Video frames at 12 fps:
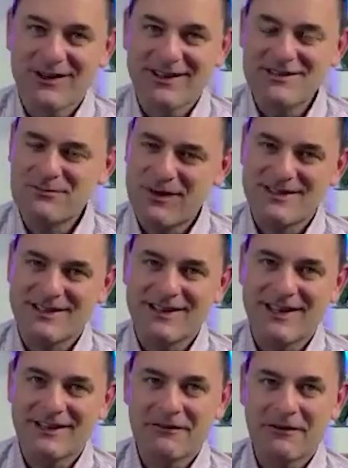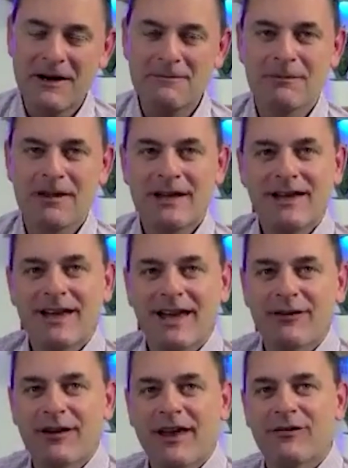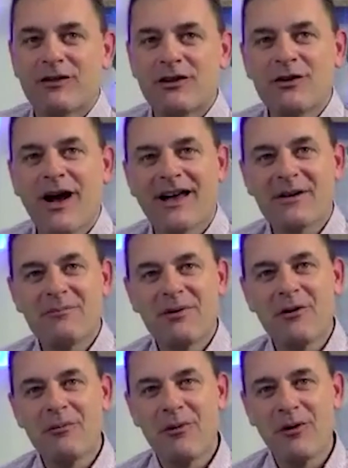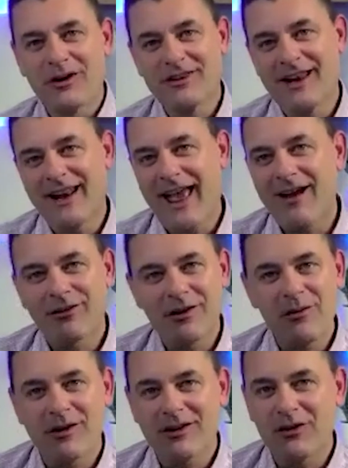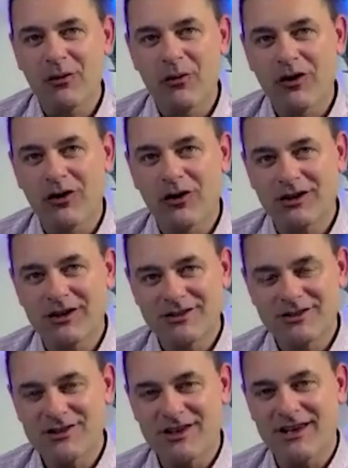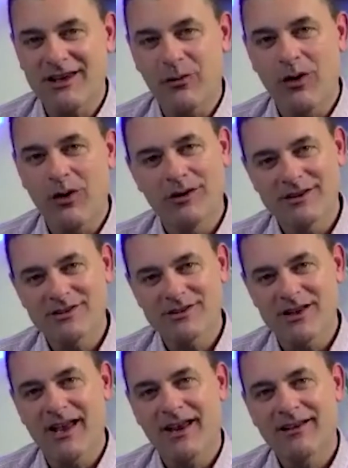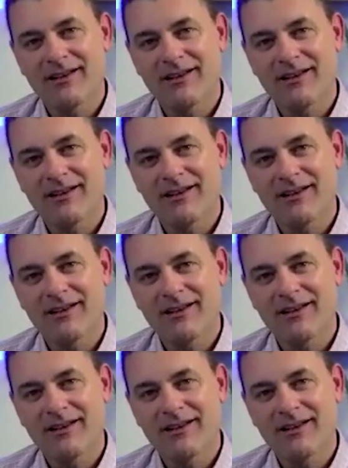He's busy lately, right? Yeah. If you had a billboard that everyone in the world could see, what would it say?